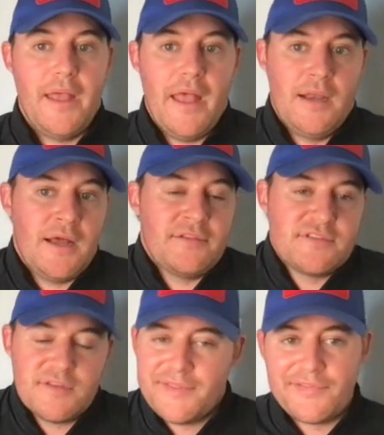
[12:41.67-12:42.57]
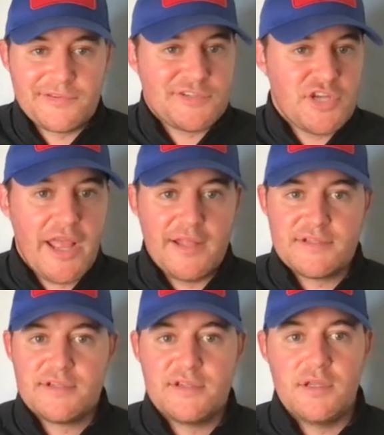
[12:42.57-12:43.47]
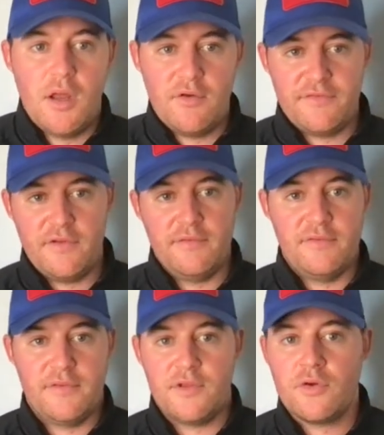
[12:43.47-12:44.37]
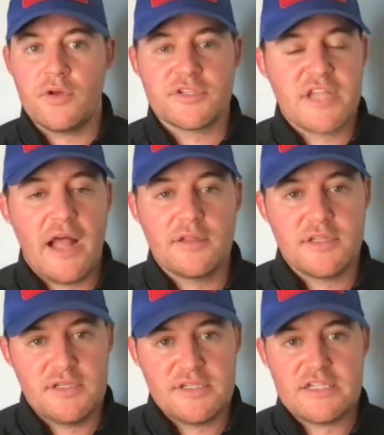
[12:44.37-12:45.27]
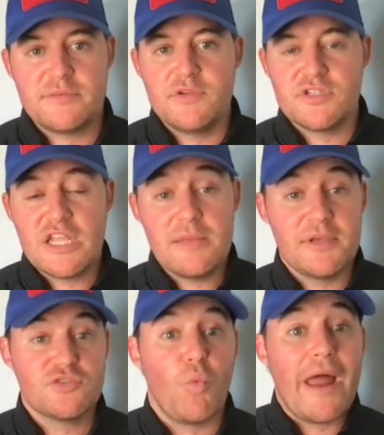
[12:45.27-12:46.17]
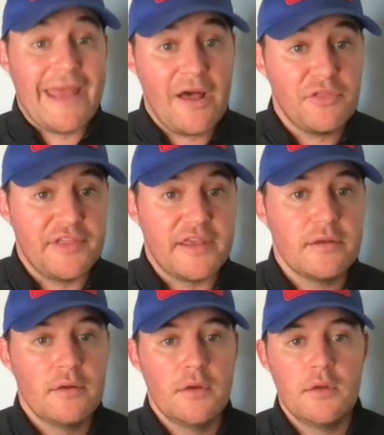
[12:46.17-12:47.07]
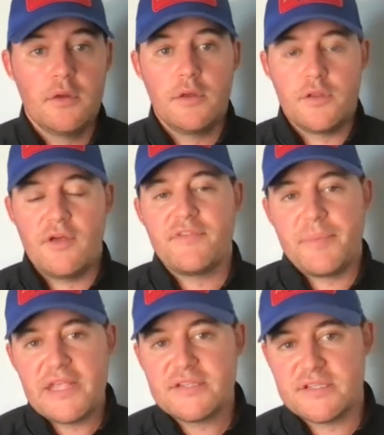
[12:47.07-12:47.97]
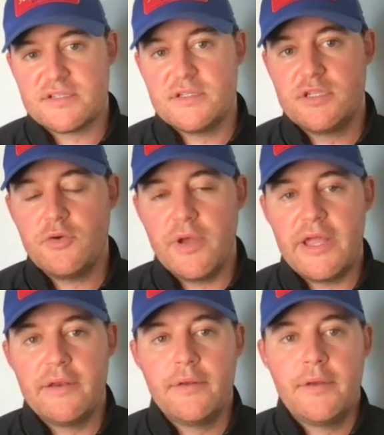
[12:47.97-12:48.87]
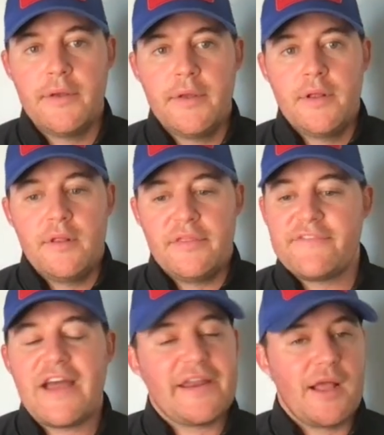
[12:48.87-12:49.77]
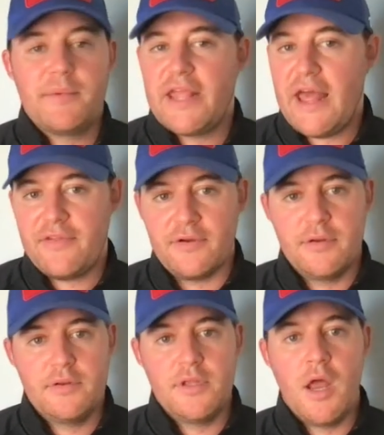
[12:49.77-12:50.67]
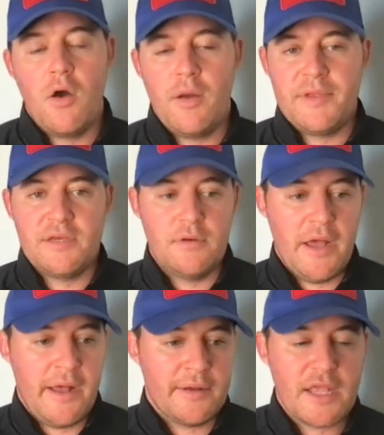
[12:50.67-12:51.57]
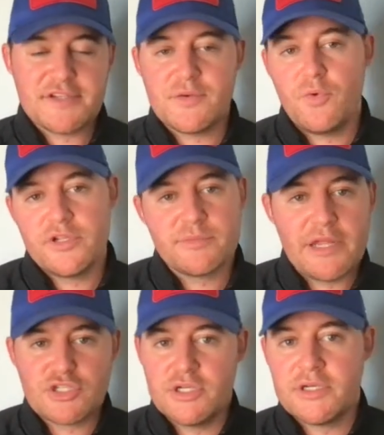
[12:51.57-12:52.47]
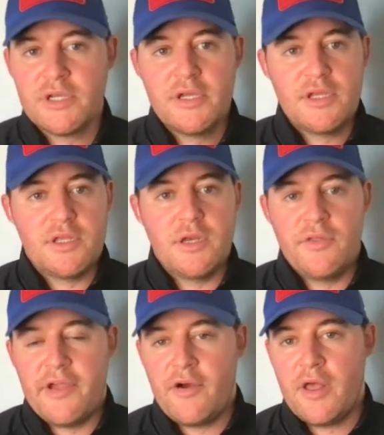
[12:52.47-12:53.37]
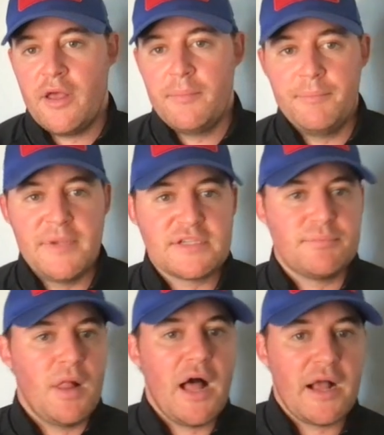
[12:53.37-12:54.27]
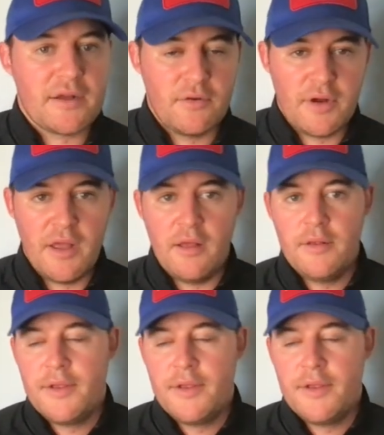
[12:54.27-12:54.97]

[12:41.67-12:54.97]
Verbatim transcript: And I still think there's a chance. You know, if you're as talented as SMU's team is when healthy. You have the pieces to do it. They've got to come together. You know, I mean, Casey Woods mentioned, you know, they're a missed block or a